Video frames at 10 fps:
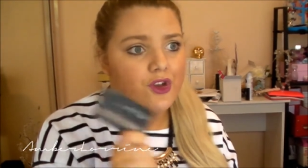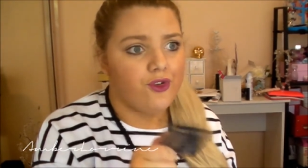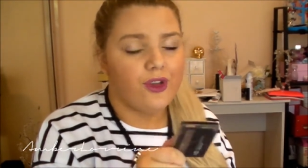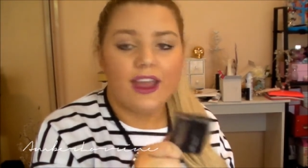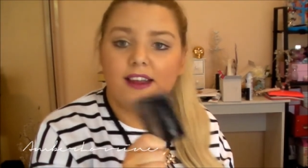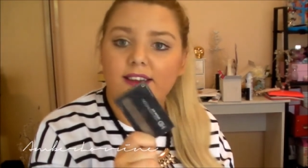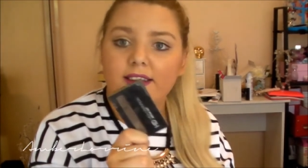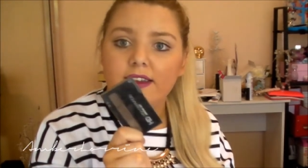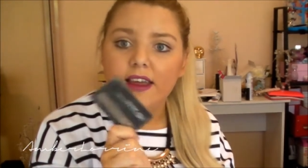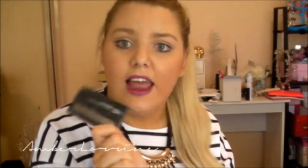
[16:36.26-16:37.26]
to
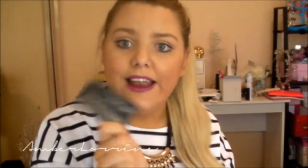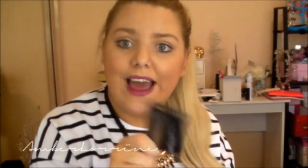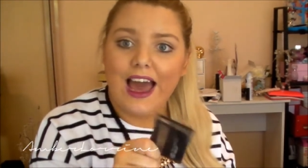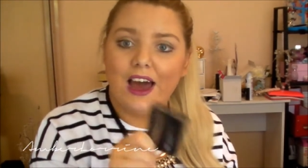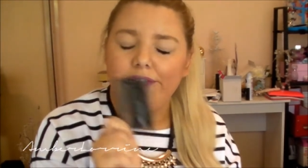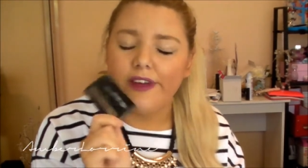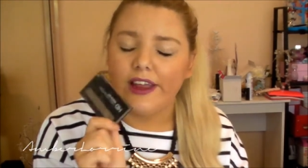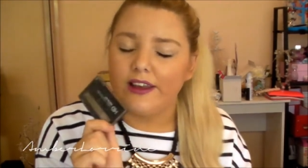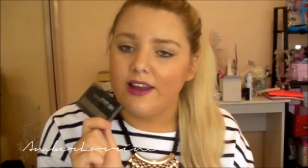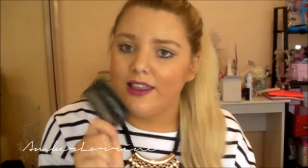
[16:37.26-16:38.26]
get and have
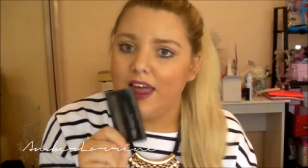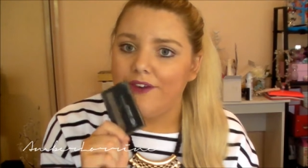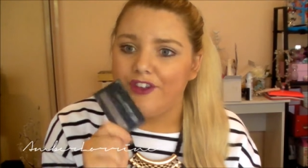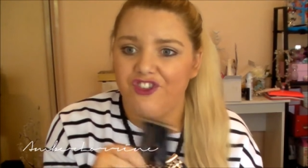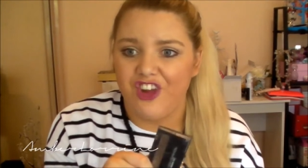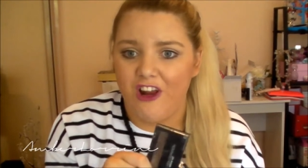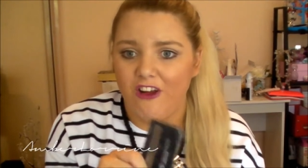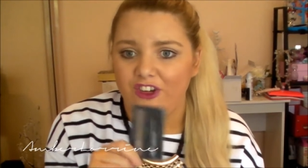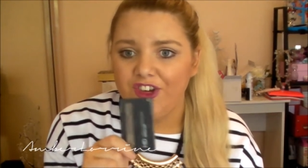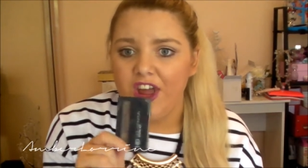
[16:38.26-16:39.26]
and love and
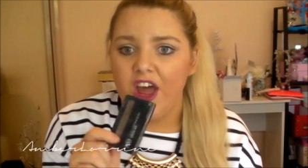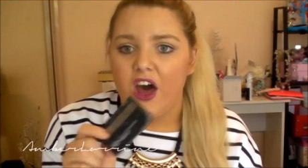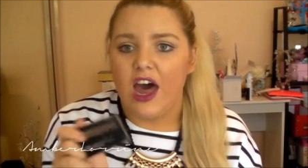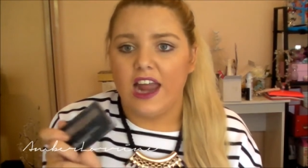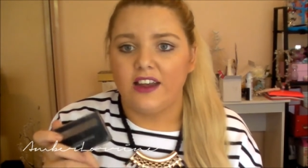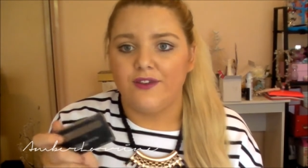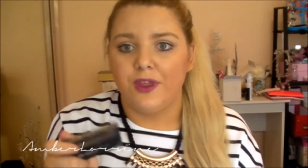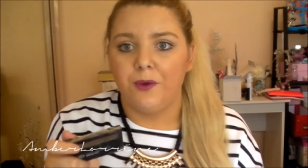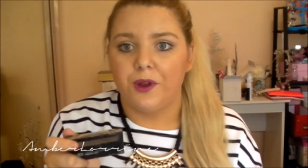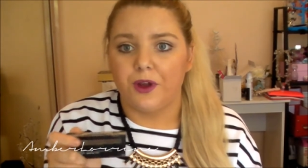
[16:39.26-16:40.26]
cherish. I
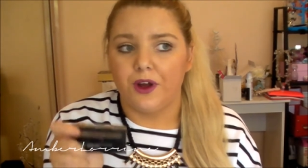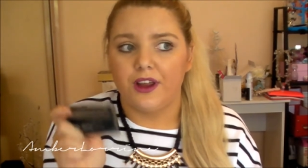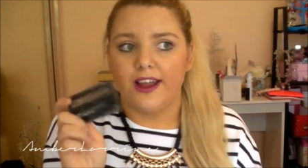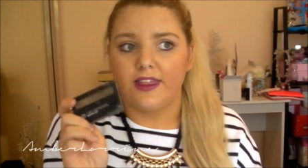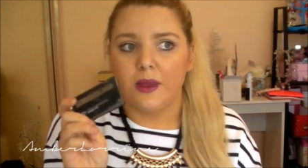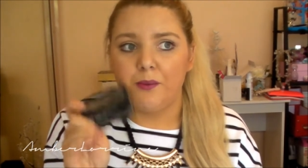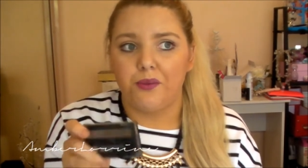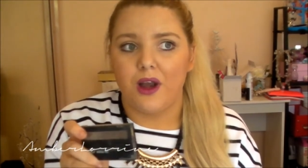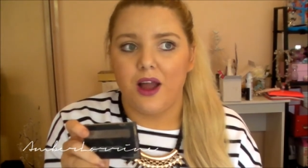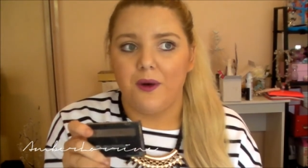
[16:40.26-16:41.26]
definitely want to go get the
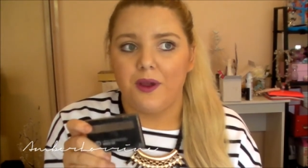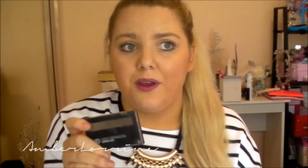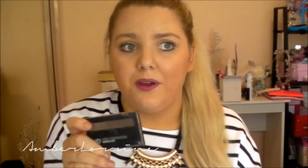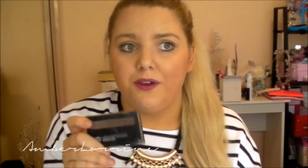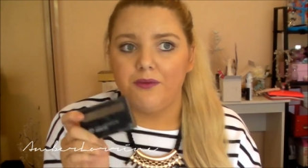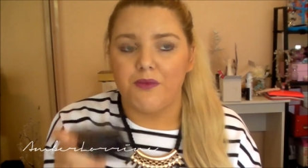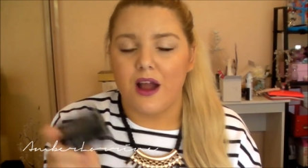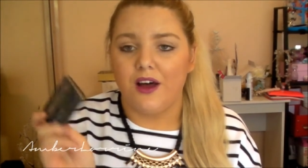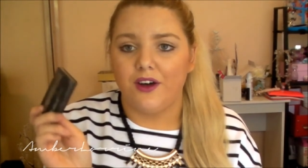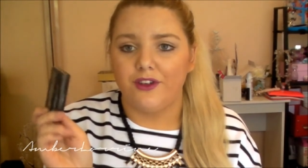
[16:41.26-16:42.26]
brow
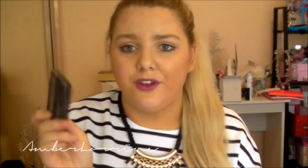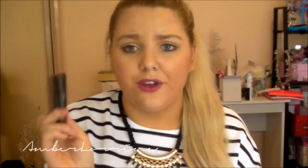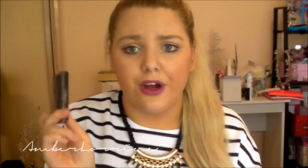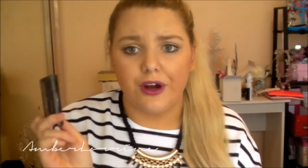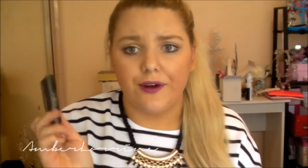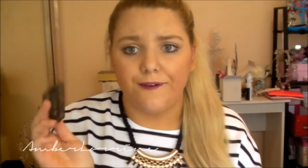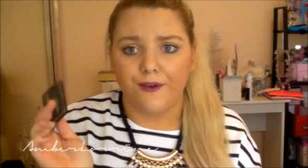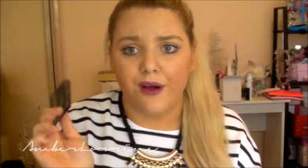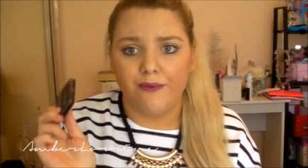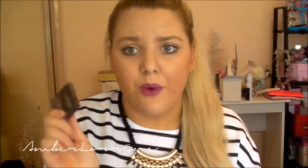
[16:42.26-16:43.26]
to go
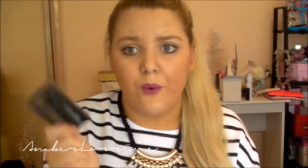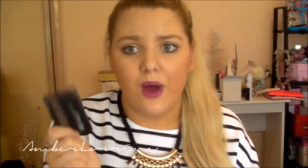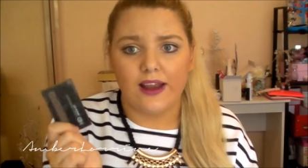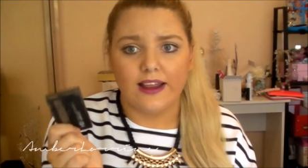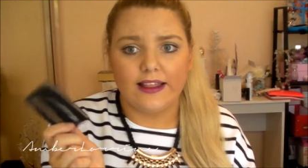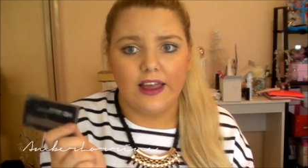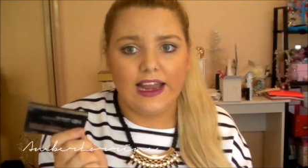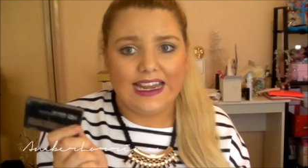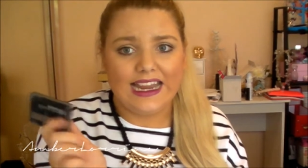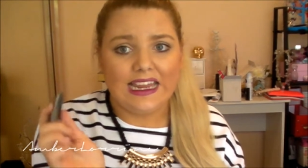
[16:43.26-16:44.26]
from Whitening
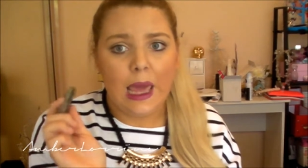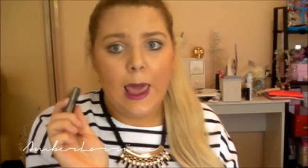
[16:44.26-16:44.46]
Lightning,